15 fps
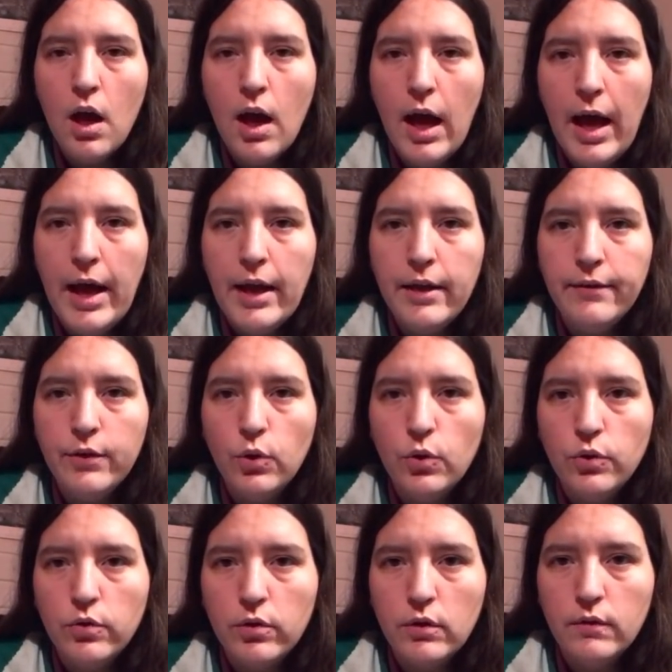And if you're
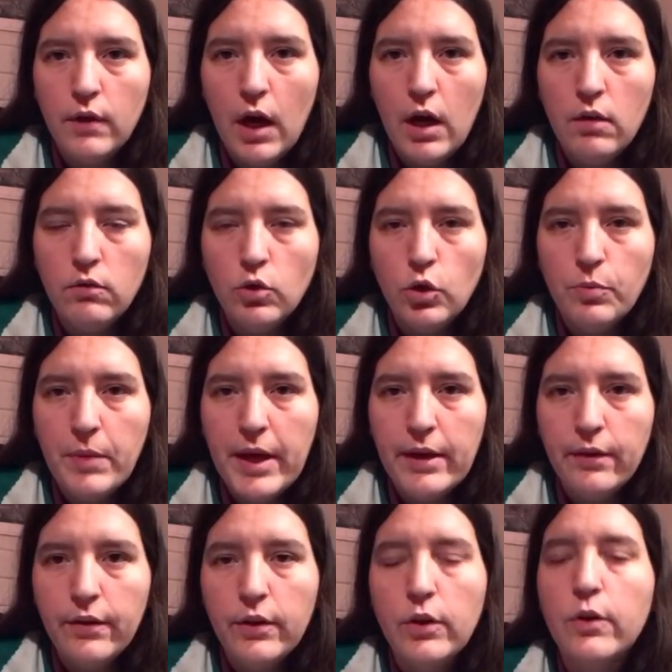ordering via Royal
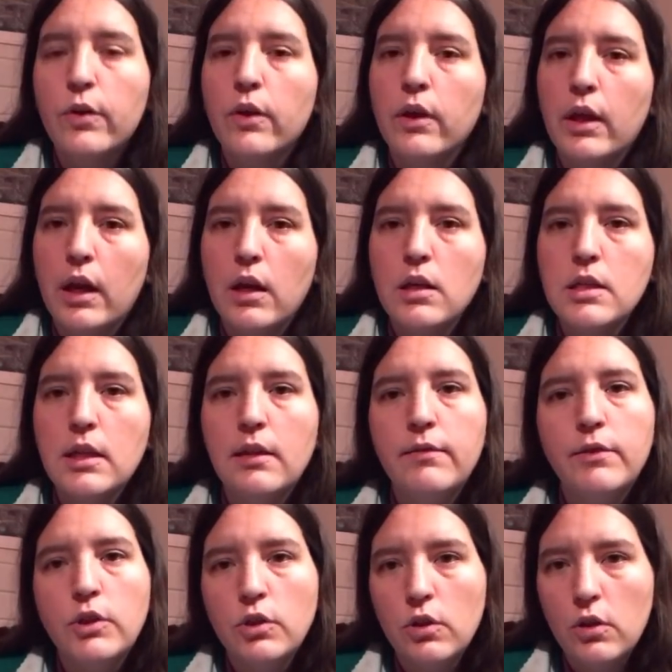Mail, then you can get it
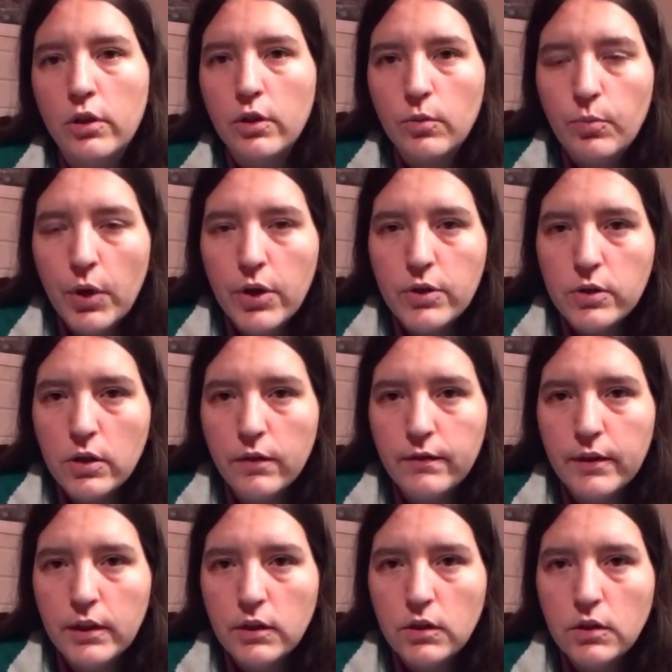delivered to your local post
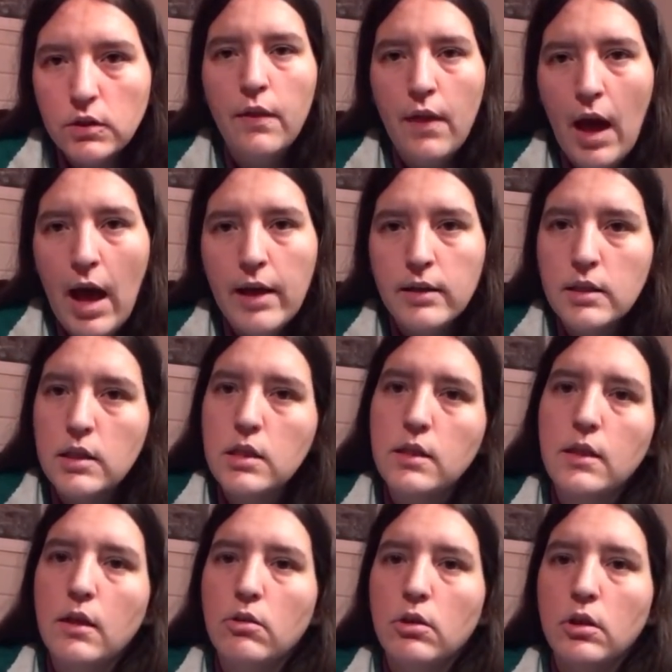office. And
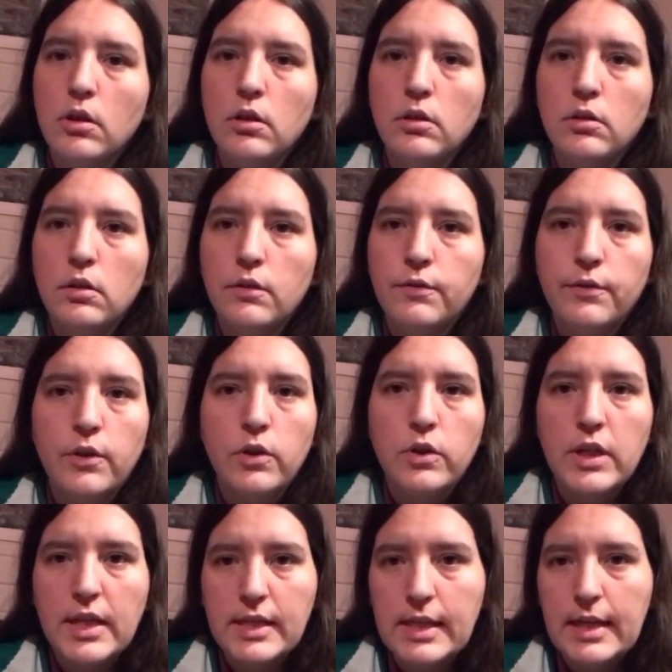there are a few
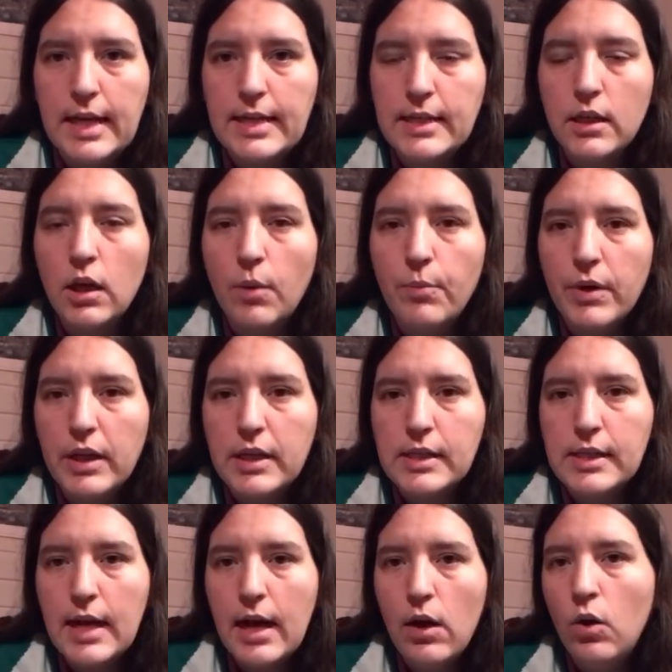designated
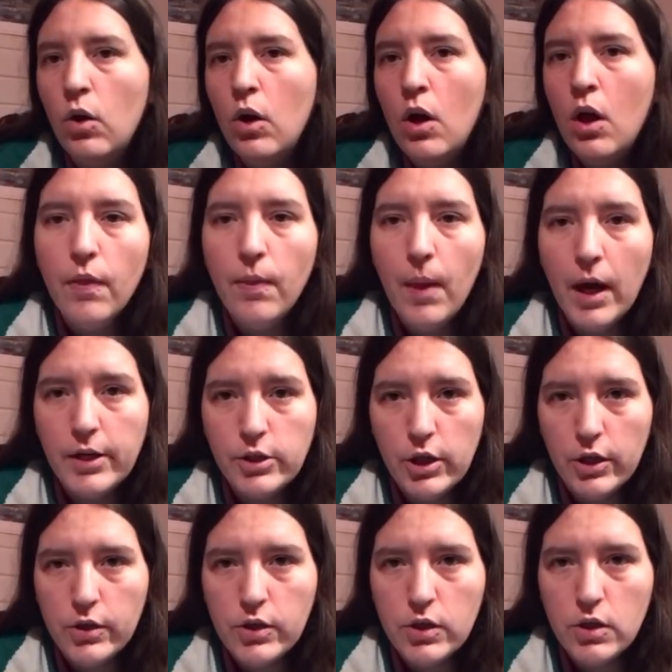companies now that
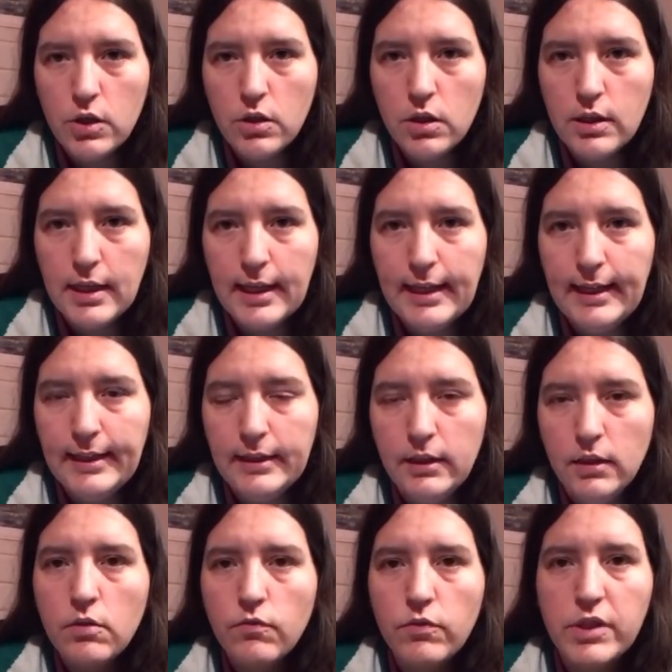just deal
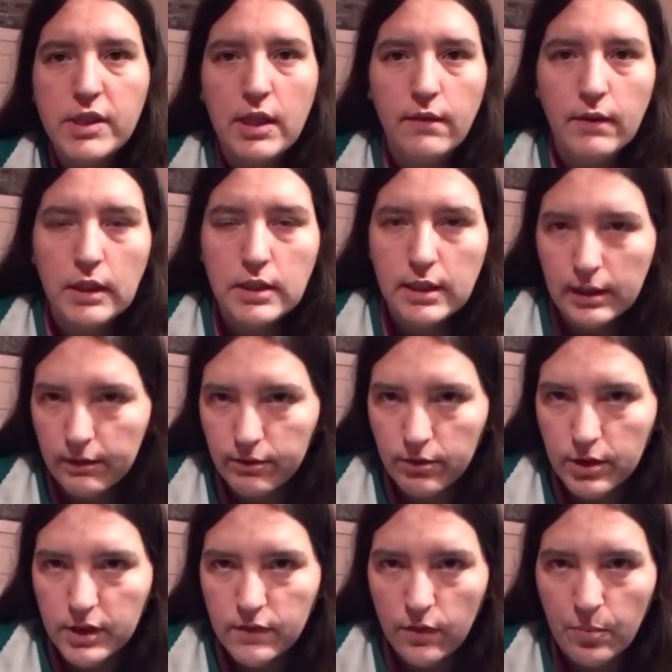in receiving
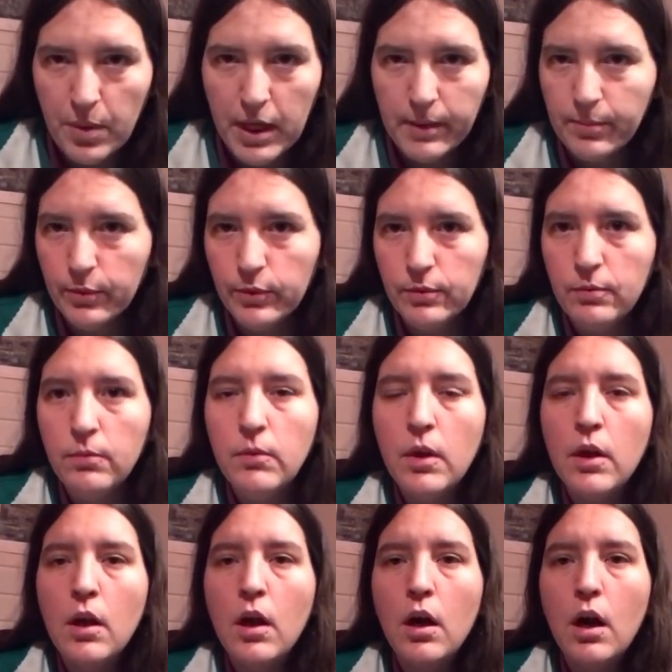deliveries for people,
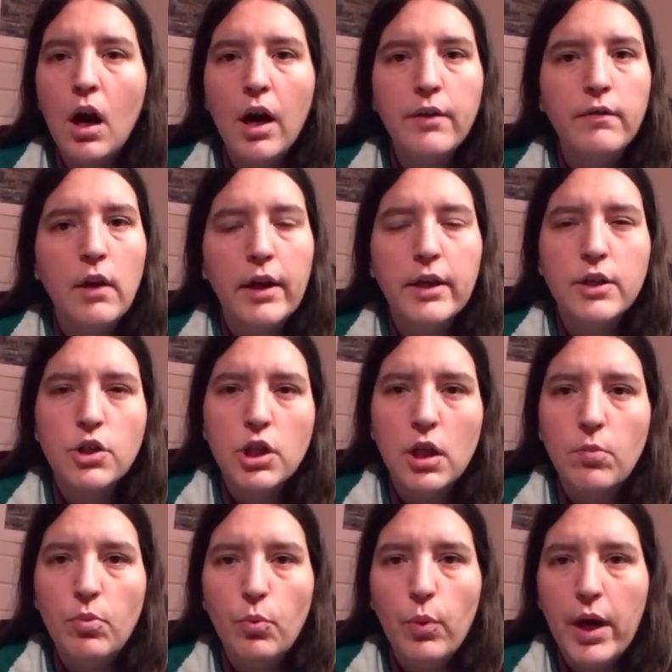kind of like a
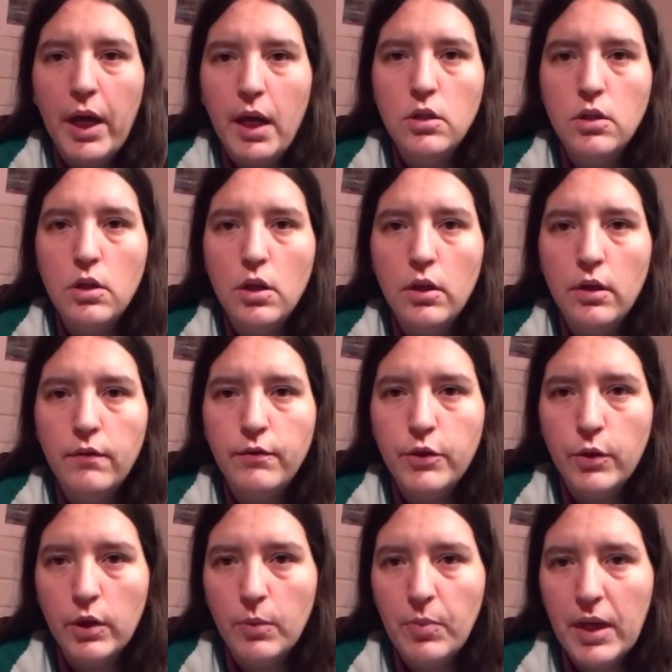cheaper way of
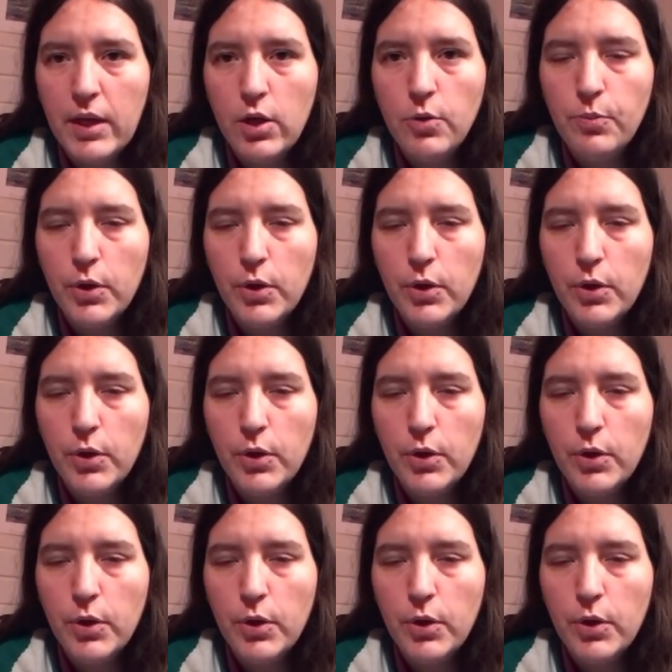doing a PO